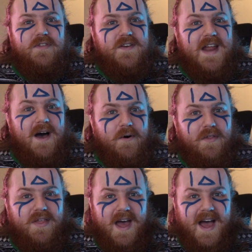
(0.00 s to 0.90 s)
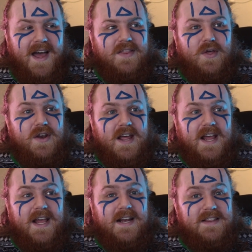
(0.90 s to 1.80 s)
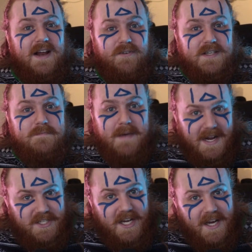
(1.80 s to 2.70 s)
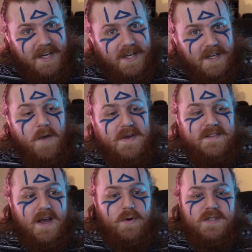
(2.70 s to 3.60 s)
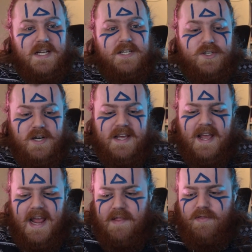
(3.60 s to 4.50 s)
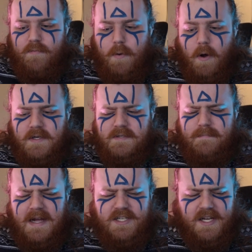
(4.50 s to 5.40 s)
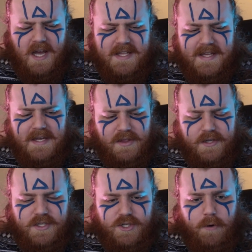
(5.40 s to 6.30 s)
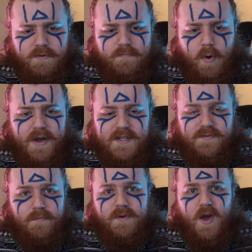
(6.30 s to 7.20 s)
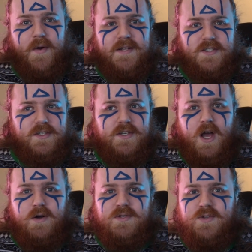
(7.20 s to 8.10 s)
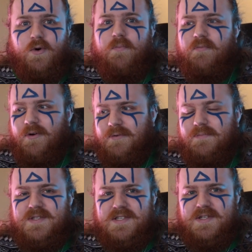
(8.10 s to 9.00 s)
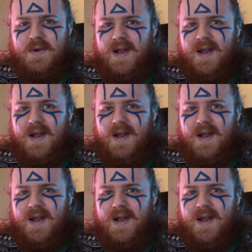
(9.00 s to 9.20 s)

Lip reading: the doubt there, that there is magic. I mean, there was literally in the books magic, I think, that stopped boys from going to the girls' dorm rooms. So